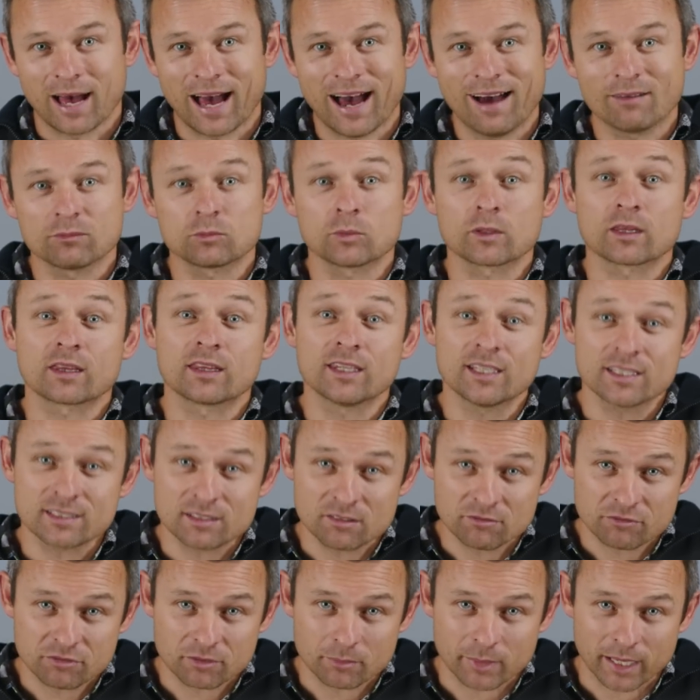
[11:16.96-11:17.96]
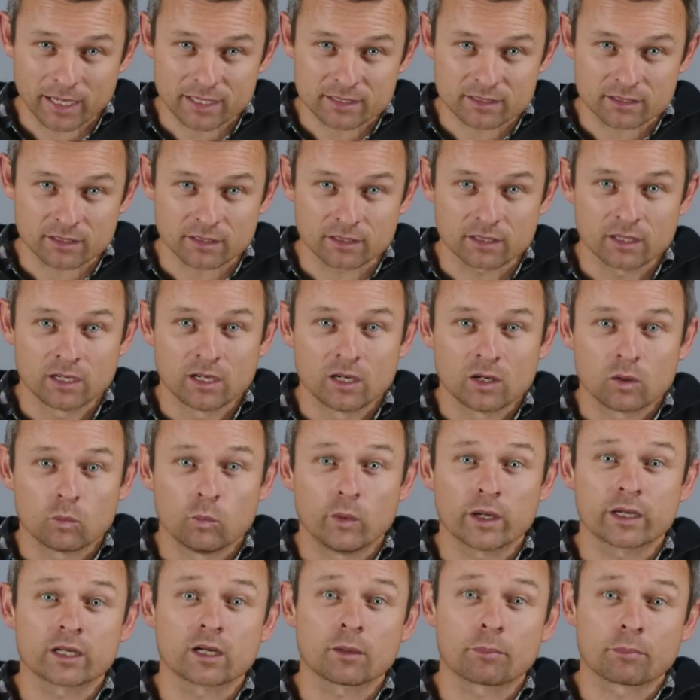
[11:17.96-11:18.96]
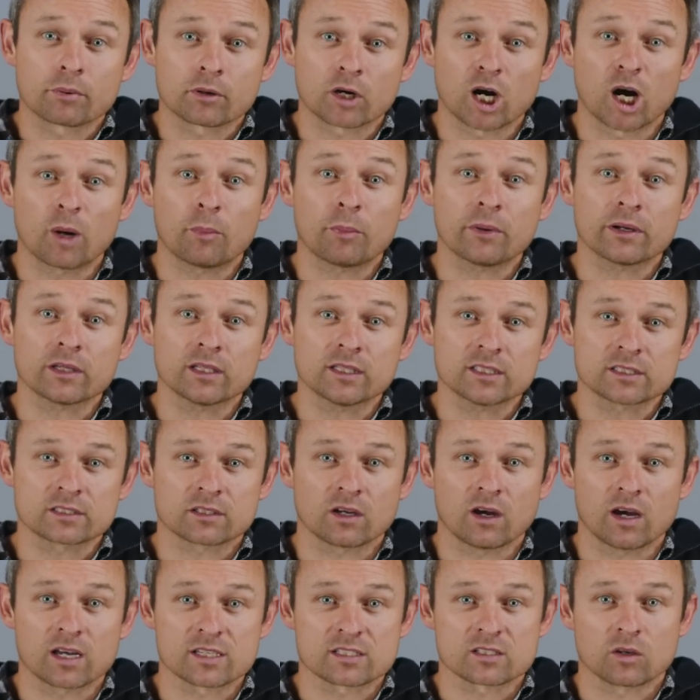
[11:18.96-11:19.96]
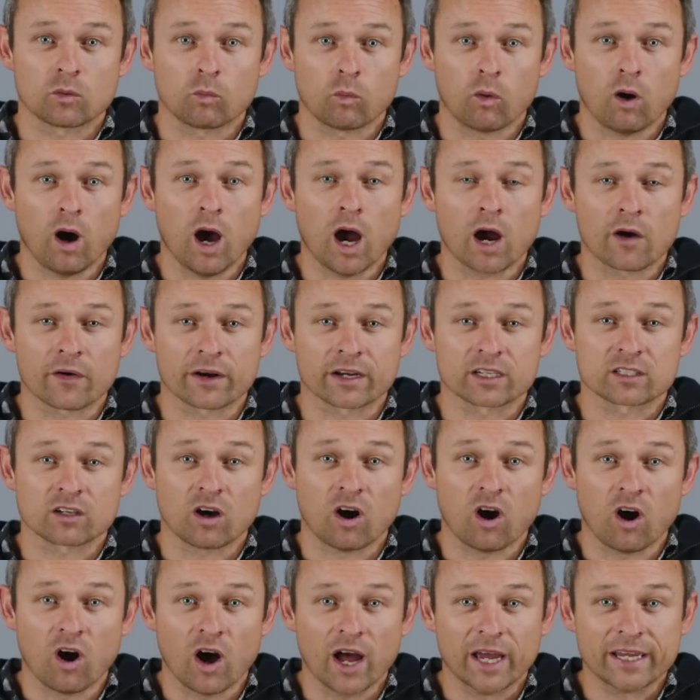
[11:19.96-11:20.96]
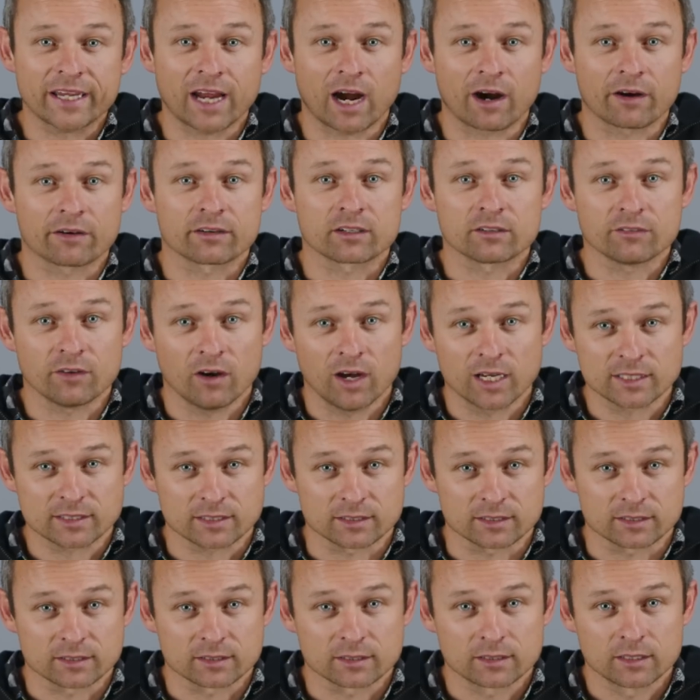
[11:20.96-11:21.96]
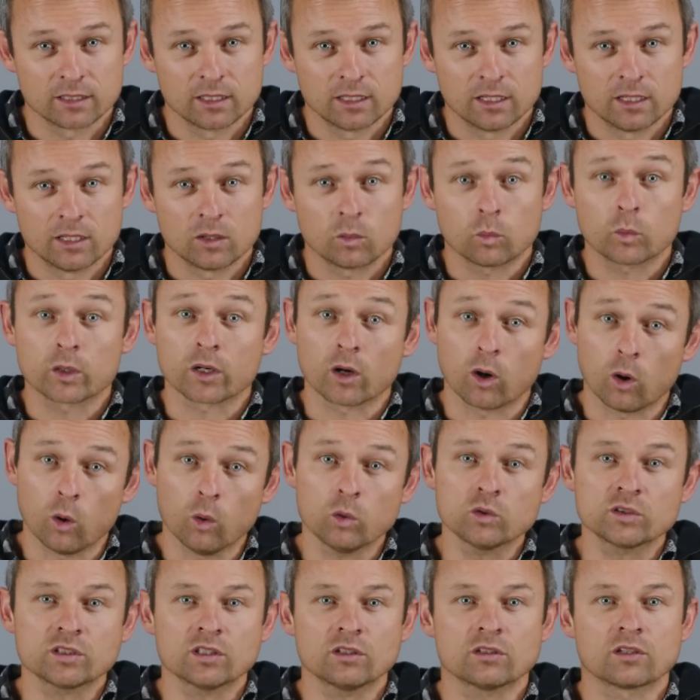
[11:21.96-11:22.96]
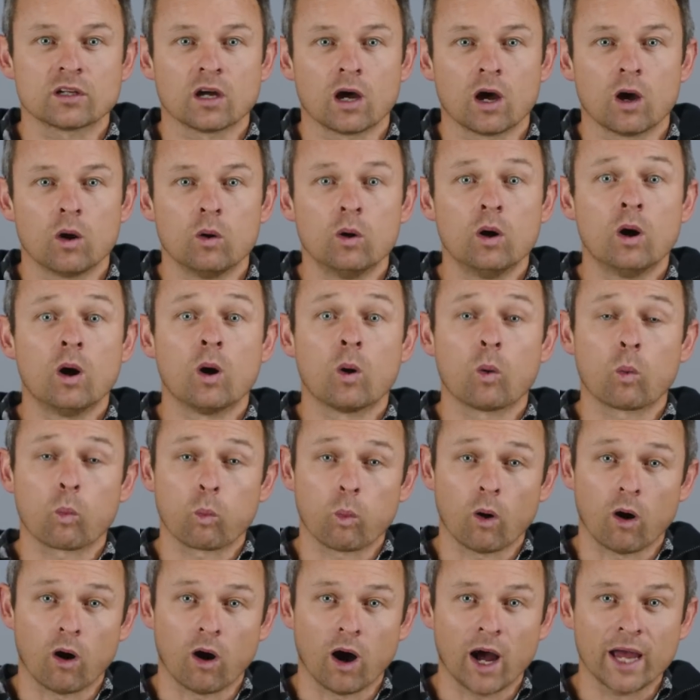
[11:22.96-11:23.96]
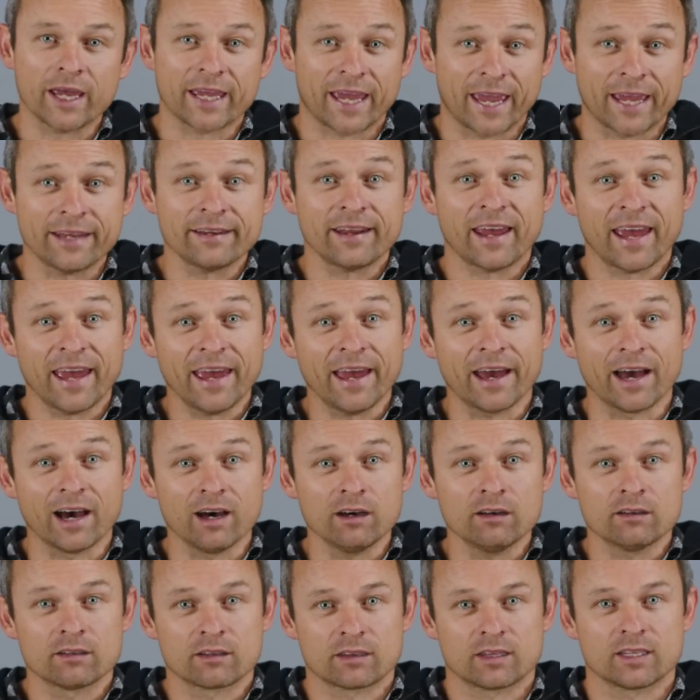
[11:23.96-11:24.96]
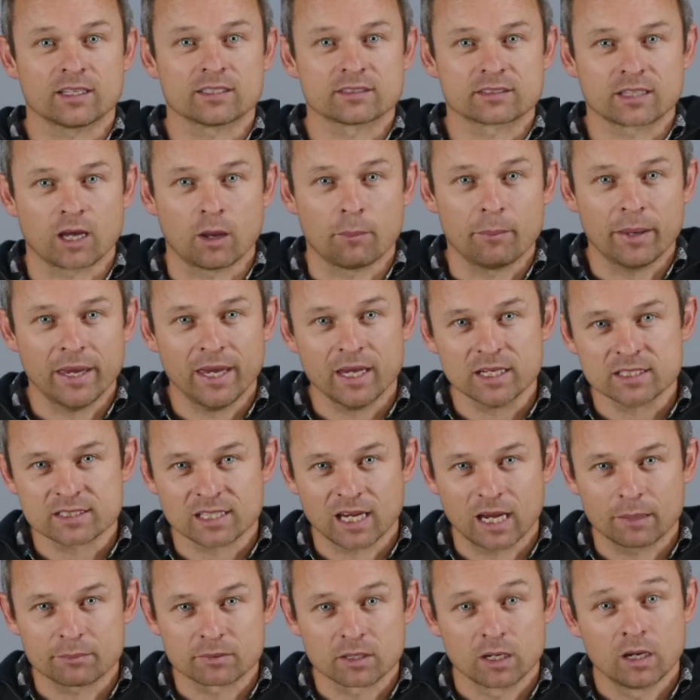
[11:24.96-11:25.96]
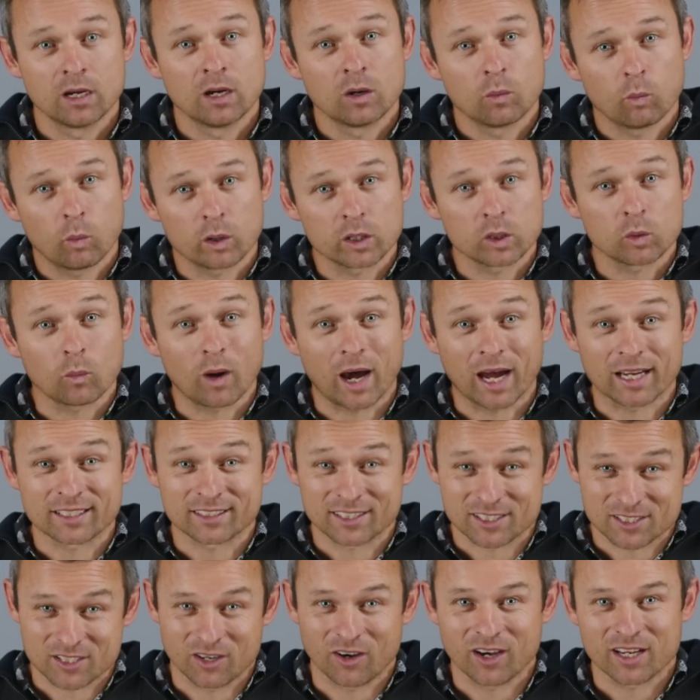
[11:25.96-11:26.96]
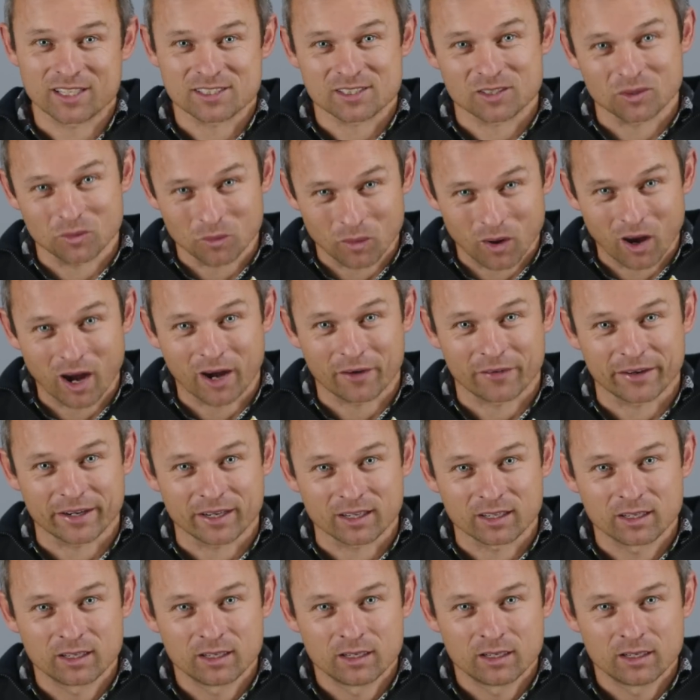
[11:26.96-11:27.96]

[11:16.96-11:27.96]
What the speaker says: Armed with this information, we can appropriately size the wiring to high current devices. We also know why and how things go pear-shaped when you undersize the wiring.